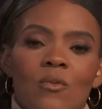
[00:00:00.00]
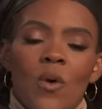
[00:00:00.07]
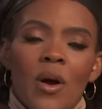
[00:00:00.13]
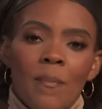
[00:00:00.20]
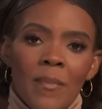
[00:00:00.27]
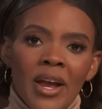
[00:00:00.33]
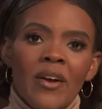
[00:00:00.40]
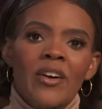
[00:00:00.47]

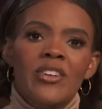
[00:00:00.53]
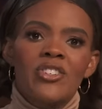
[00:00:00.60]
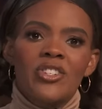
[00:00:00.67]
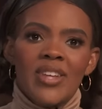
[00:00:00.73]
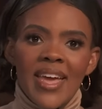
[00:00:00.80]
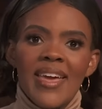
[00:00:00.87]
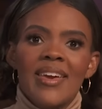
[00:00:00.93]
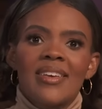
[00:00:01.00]
What marriage
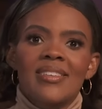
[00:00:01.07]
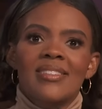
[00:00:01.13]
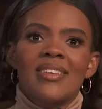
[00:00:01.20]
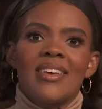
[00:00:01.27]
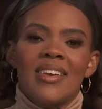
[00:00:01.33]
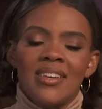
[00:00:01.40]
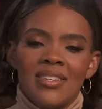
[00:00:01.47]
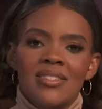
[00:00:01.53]
takes
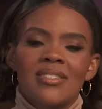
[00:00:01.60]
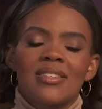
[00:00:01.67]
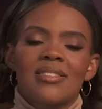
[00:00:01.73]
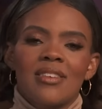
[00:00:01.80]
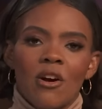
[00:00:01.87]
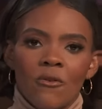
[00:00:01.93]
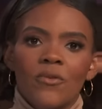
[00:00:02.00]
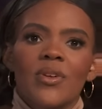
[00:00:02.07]
is
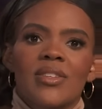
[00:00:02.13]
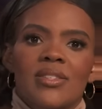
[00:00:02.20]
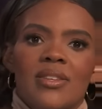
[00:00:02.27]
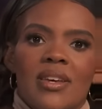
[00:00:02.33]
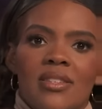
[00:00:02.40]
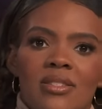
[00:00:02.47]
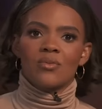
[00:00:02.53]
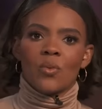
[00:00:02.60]

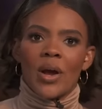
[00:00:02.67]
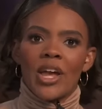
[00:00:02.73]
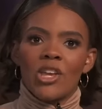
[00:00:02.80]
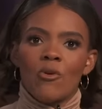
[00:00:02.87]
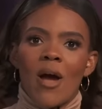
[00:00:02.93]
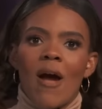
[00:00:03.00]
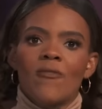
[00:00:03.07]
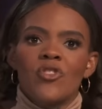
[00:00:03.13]
selflessness, right?
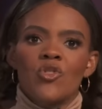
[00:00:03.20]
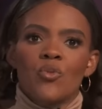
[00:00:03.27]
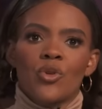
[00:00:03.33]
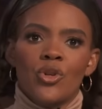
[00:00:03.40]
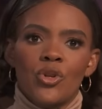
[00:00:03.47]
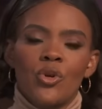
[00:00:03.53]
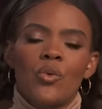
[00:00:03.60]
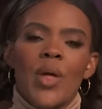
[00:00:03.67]
You have to
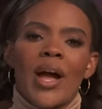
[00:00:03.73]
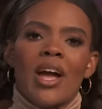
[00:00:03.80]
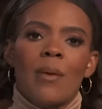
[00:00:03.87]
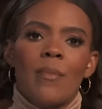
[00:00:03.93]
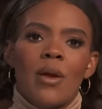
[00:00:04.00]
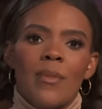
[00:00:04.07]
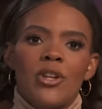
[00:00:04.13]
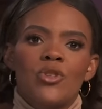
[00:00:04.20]
renew that
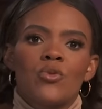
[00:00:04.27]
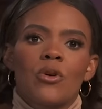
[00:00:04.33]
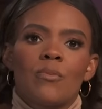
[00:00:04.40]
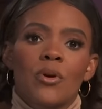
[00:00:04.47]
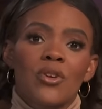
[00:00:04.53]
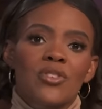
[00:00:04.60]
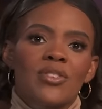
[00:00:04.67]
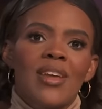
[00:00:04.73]
commitment to a
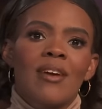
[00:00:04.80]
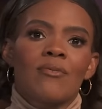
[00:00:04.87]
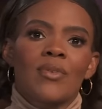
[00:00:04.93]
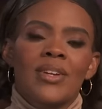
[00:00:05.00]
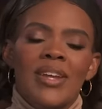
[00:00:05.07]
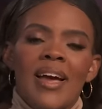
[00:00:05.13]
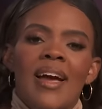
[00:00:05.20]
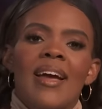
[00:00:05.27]
person
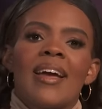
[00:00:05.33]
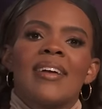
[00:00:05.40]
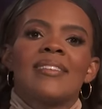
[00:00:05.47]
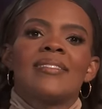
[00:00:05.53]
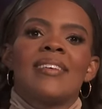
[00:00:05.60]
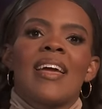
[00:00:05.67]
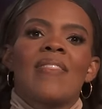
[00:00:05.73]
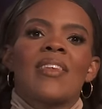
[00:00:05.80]
every day and
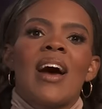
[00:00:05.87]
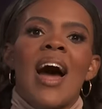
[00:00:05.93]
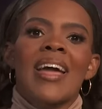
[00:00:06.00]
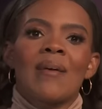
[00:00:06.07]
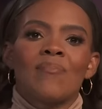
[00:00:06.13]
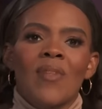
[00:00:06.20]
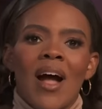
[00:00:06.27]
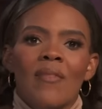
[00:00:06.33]
say that I
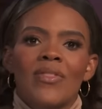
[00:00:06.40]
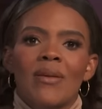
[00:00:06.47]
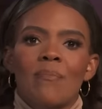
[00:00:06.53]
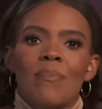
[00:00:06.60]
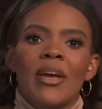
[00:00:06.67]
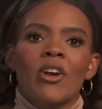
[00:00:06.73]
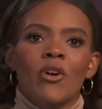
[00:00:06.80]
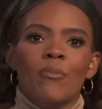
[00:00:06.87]
am not the
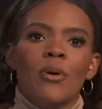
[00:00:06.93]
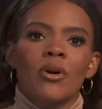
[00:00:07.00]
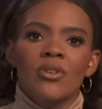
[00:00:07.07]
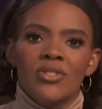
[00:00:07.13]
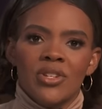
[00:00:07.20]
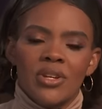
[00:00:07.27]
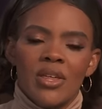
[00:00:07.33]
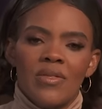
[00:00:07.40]
bigger
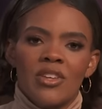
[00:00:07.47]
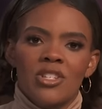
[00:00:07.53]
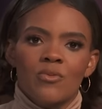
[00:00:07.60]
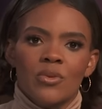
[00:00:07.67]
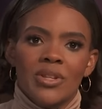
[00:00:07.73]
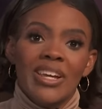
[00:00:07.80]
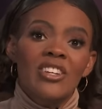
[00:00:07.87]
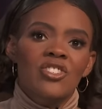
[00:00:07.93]
person in this
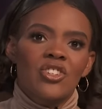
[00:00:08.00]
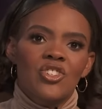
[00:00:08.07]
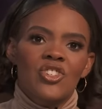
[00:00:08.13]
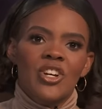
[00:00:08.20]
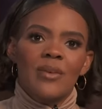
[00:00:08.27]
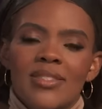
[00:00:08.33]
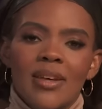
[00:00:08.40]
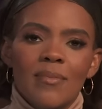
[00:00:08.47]

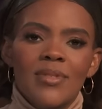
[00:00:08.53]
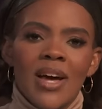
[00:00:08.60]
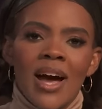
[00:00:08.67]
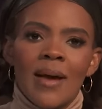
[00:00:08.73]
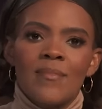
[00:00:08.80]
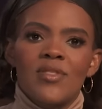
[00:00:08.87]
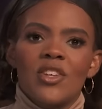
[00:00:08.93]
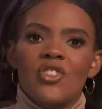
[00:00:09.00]
relationship.
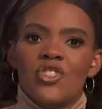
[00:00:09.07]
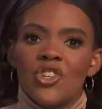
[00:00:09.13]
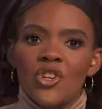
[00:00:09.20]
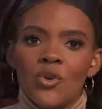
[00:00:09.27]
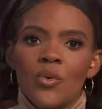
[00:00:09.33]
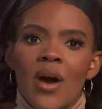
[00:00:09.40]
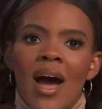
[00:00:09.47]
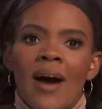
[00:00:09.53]
Sometimes it's
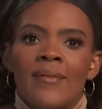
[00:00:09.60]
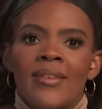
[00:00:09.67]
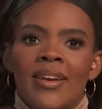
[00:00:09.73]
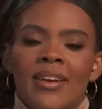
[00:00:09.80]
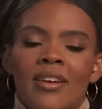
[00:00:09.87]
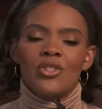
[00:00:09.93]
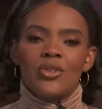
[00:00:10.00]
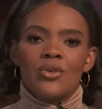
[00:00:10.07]
you
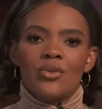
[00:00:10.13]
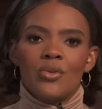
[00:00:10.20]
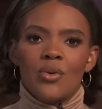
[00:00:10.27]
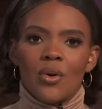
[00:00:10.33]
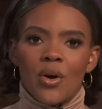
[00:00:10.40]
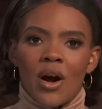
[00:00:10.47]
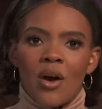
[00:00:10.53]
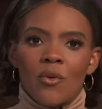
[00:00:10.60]
having to
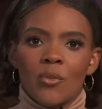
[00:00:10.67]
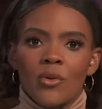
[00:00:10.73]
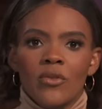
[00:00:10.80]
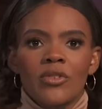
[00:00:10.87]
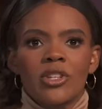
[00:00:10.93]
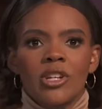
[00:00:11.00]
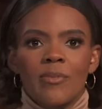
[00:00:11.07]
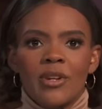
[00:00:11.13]
remove
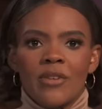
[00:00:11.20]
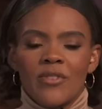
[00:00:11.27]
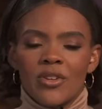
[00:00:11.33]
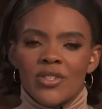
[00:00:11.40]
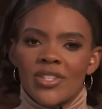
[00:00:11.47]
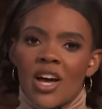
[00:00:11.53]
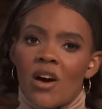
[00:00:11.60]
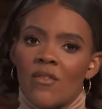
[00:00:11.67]
a little bit of
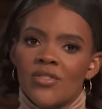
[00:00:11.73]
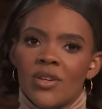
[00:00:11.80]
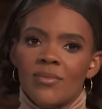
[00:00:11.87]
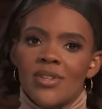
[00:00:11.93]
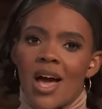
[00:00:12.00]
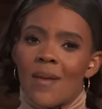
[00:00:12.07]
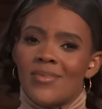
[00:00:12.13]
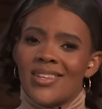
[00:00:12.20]
yourself.
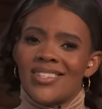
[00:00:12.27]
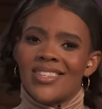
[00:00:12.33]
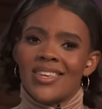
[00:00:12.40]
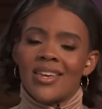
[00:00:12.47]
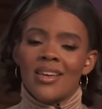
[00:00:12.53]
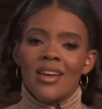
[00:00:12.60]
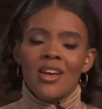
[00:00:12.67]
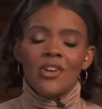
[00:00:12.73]
Sometimes it's
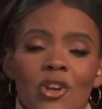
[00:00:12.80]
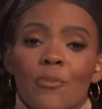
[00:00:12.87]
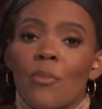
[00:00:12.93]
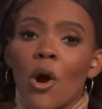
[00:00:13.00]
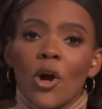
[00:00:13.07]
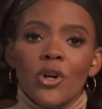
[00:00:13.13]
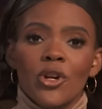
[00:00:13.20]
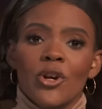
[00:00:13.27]
your
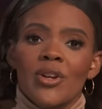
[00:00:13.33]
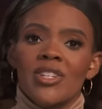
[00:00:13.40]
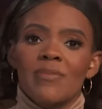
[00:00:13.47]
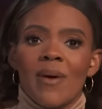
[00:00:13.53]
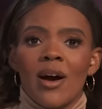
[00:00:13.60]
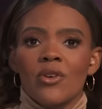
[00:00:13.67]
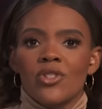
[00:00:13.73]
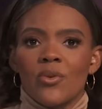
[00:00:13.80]
partner and
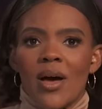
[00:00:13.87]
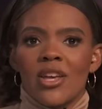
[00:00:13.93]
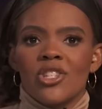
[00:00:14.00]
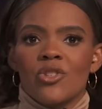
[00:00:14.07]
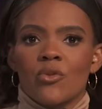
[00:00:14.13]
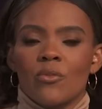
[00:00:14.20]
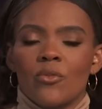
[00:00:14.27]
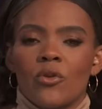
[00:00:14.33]
spouse who has
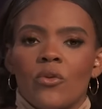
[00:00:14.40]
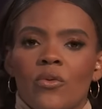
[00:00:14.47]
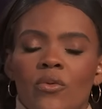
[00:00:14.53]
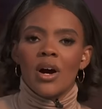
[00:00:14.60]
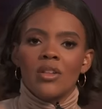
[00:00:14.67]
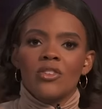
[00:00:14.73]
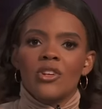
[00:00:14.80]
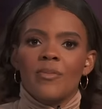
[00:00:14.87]
to
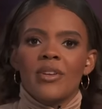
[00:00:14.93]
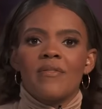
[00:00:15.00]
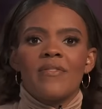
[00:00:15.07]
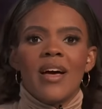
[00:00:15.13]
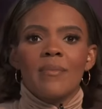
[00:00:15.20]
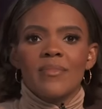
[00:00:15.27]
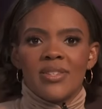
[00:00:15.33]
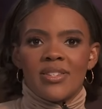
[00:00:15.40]
remove a little bit of
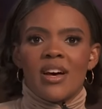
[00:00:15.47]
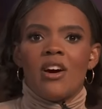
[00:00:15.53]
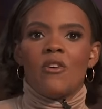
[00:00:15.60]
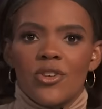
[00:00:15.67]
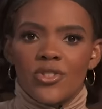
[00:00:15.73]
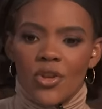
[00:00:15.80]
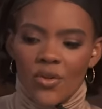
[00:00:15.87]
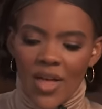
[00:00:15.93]

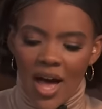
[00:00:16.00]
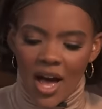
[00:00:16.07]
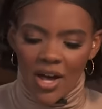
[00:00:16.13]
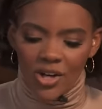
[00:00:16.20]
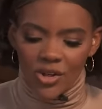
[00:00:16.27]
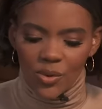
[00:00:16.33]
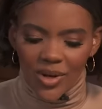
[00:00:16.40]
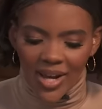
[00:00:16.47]
themselves so
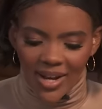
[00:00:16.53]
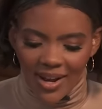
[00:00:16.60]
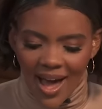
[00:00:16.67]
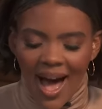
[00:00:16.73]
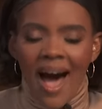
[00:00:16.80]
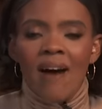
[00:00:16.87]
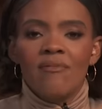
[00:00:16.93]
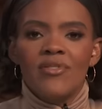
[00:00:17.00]
that you can
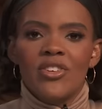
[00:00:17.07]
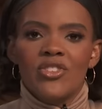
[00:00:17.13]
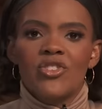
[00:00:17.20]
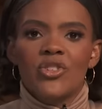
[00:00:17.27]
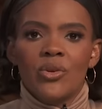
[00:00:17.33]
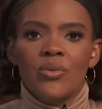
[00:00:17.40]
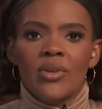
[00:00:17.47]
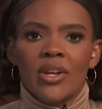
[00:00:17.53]
have this
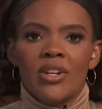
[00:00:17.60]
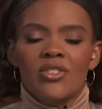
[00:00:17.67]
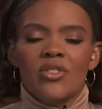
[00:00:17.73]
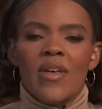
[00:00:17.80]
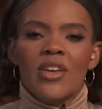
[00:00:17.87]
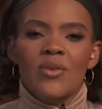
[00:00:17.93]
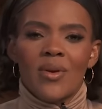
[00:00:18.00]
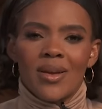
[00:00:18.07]
union, so
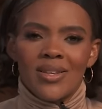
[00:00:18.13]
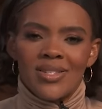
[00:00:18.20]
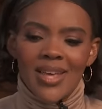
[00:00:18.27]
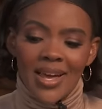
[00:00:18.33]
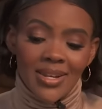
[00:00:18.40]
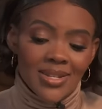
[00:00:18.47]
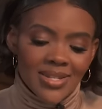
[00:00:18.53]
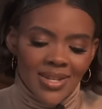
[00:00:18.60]
that you can
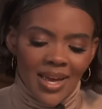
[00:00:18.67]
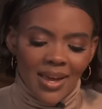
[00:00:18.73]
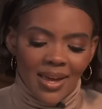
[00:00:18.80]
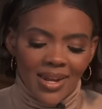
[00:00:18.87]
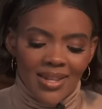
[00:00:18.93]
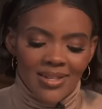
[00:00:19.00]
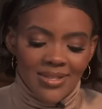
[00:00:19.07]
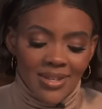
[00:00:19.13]
stay in sync.
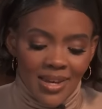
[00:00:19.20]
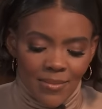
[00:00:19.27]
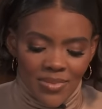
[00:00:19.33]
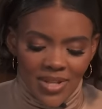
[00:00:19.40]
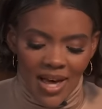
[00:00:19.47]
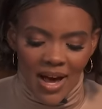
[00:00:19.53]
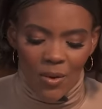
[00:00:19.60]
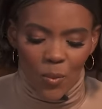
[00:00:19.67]
And it seems
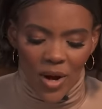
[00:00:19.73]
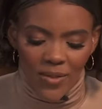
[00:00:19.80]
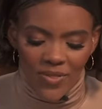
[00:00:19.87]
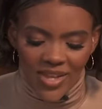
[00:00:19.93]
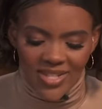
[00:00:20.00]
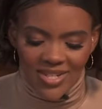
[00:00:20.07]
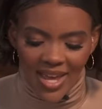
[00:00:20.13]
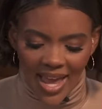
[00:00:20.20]
that
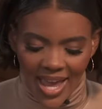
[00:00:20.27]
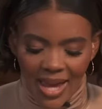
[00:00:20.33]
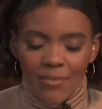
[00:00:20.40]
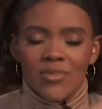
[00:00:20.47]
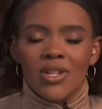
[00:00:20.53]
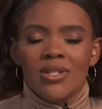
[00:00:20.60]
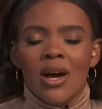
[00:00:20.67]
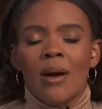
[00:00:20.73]
when this
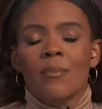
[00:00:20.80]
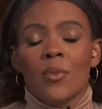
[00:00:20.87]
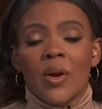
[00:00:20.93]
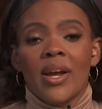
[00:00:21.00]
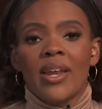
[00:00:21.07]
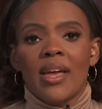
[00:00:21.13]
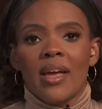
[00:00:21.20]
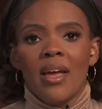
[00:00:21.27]
came to Tom
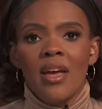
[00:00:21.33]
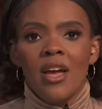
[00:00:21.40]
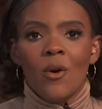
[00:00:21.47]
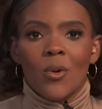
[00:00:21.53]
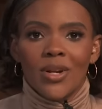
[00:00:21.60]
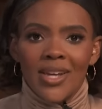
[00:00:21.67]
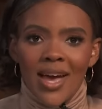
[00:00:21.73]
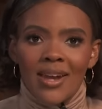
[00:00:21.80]
Brady,
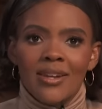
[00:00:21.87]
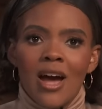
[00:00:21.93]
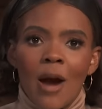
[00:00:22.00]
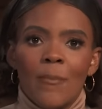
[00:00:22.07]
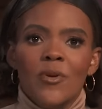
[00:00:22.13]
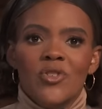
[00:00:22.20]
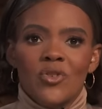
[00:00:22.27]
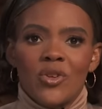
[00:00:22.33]
when he had an
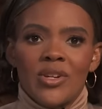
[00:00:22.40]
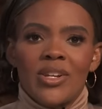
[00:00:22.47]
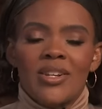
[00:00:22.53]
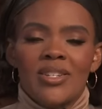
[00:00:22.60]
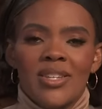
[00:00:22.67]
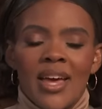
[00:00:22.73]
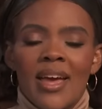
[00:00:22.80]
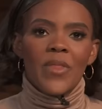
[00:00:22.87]
opportunity to
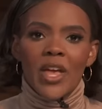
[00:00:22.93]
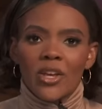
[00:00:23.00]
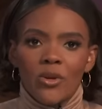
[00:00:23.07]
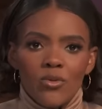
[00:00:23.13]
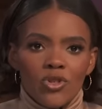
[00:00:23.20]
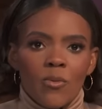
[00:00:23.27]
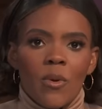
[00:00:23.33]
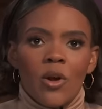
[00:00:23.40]
say, thank
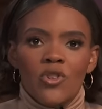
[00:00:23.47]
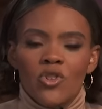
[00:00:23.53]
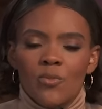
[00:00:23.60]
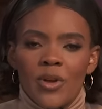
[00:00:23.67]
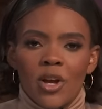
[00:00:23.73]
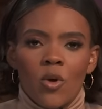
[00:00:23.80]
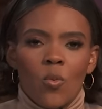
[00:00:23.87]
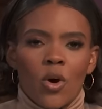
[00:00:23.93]
you so much for
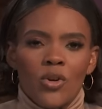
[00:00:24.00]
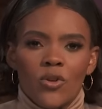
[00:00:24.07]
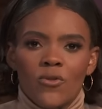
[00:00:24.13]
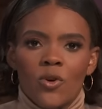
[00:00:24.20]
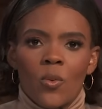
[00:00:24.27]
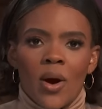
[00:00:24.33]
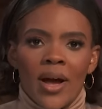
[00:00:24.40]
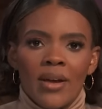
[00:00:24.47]
being a
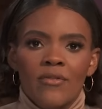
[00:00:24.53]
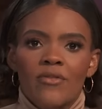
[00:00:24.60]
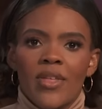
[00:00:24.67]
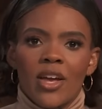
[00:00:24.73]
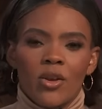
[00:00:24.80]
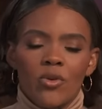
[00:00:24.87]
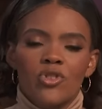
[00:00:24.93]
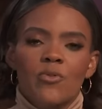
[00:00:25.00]
wonderful wife,
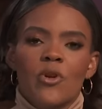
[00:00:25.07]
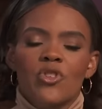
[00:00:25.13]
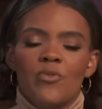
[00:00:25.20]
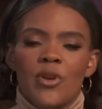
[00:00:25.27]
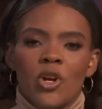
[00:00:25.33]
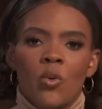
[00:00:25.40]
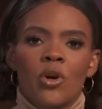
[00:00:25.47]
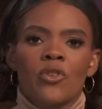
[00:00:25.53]
thank you so much for
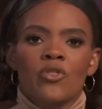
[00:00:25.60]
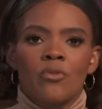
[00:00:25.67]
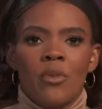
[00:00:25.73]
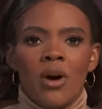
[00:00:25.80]
being a wonderful